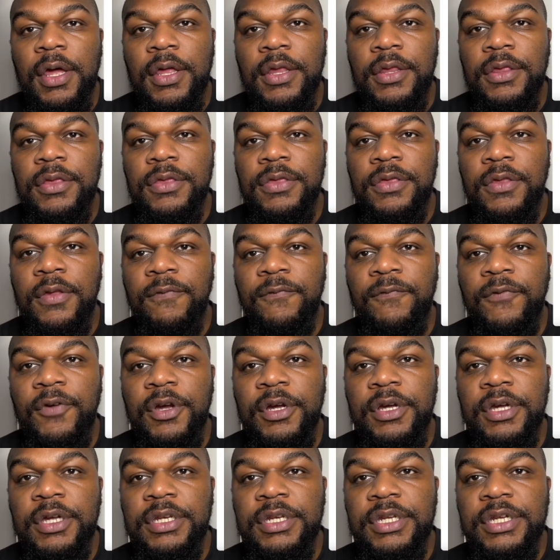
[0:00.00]
the foot
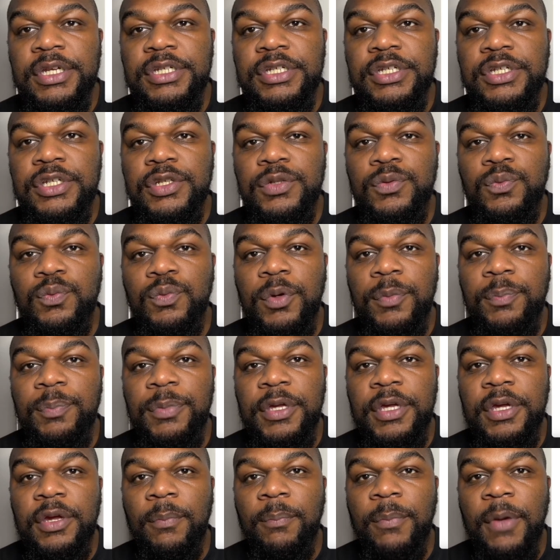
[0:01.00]
conditions would be
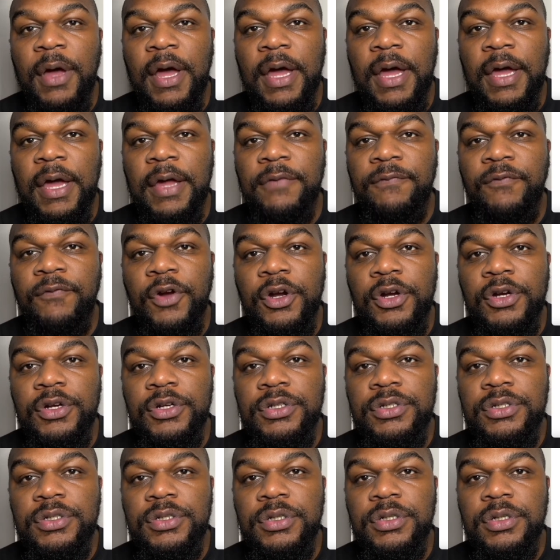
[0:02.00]
combined
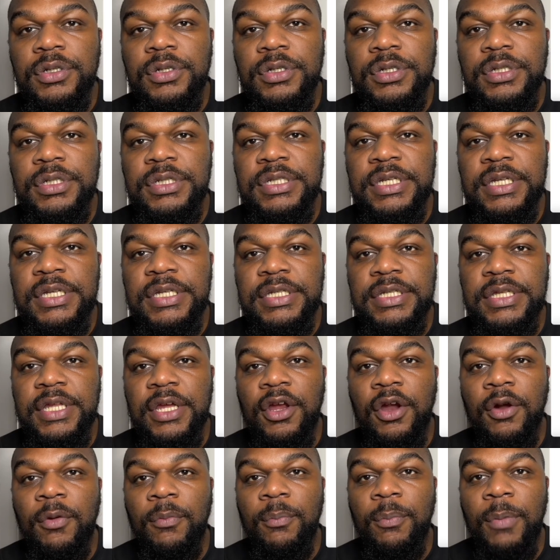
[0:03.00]
first, since they
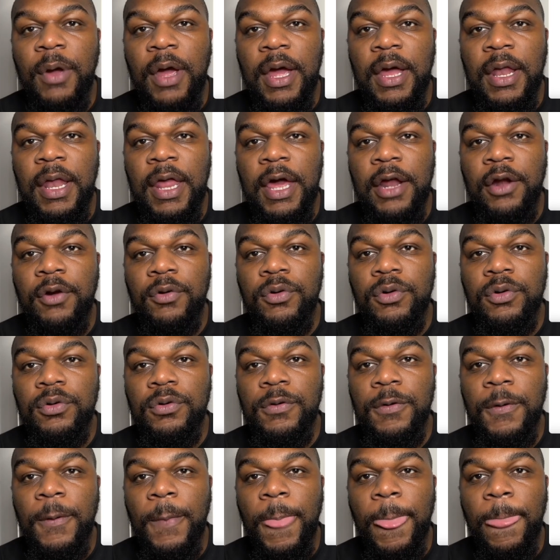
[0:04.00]
are bilateral,
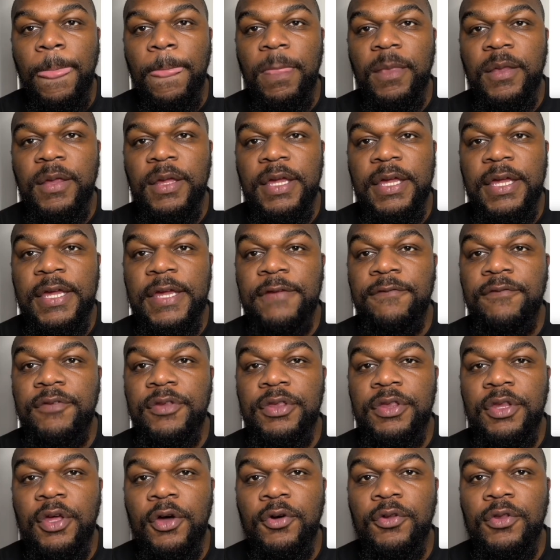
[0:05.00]
even
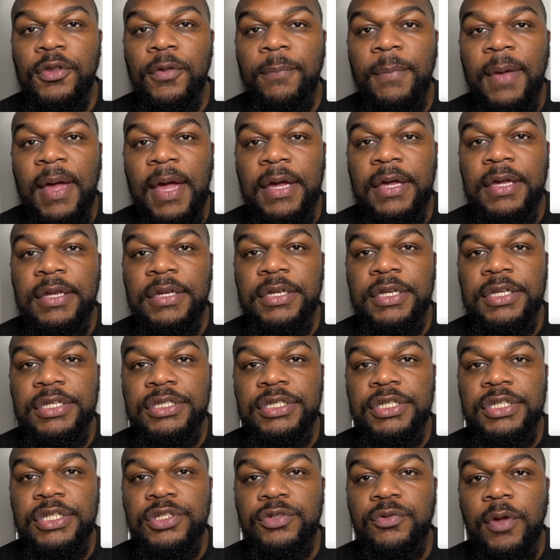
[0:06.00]
though the back
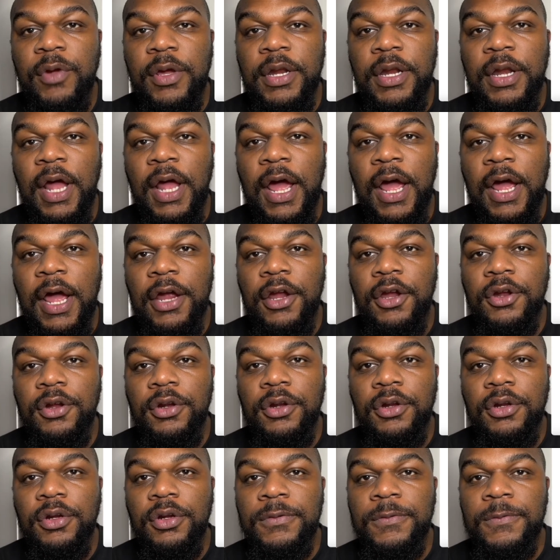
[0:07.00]
condition is rated higher.
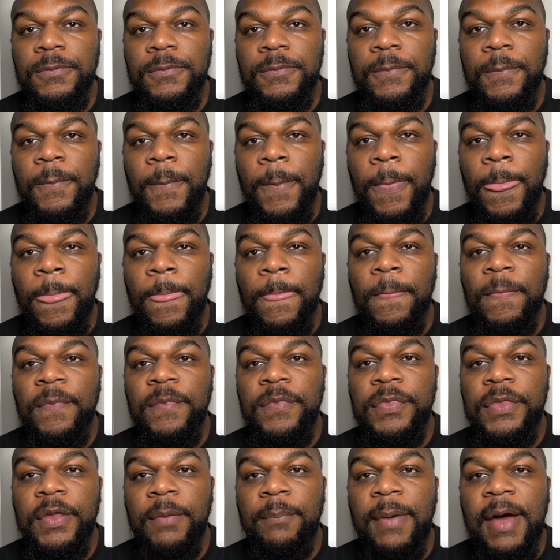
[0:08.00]

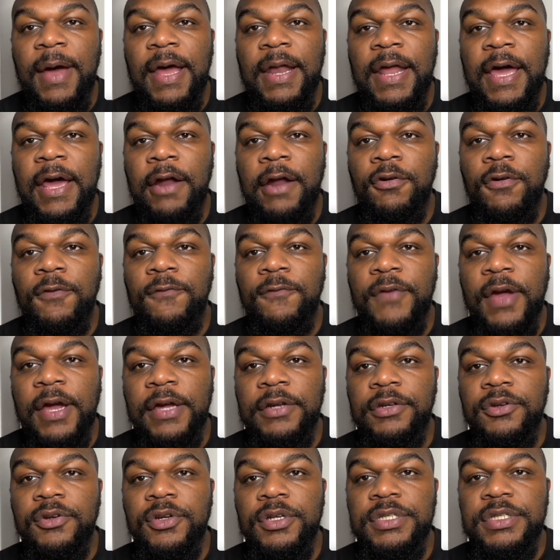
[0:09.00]
The bilateral
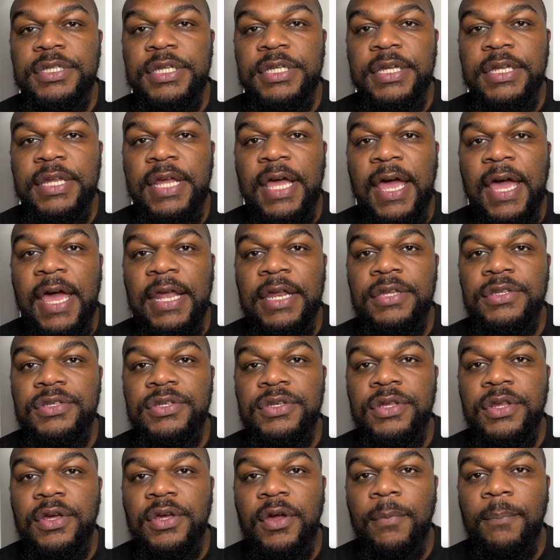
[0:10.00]
factor is then added to
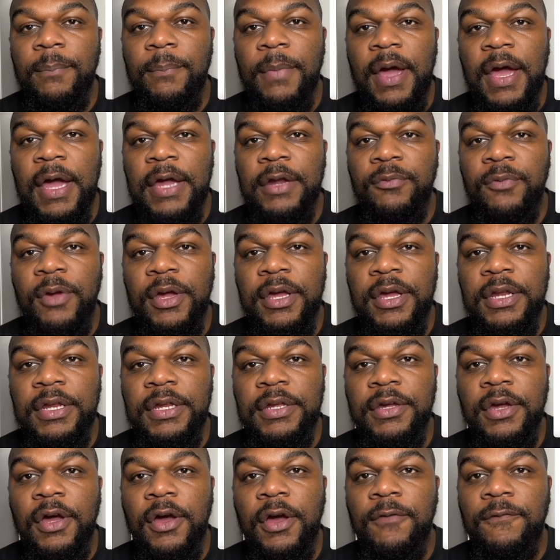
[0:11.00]
the combined rating
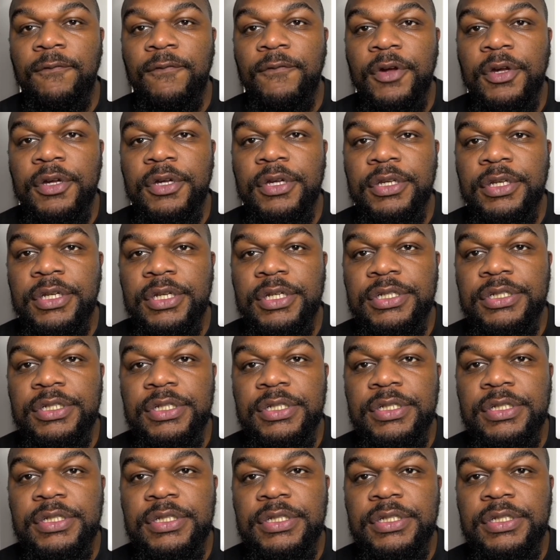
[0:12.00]
of foot conditions.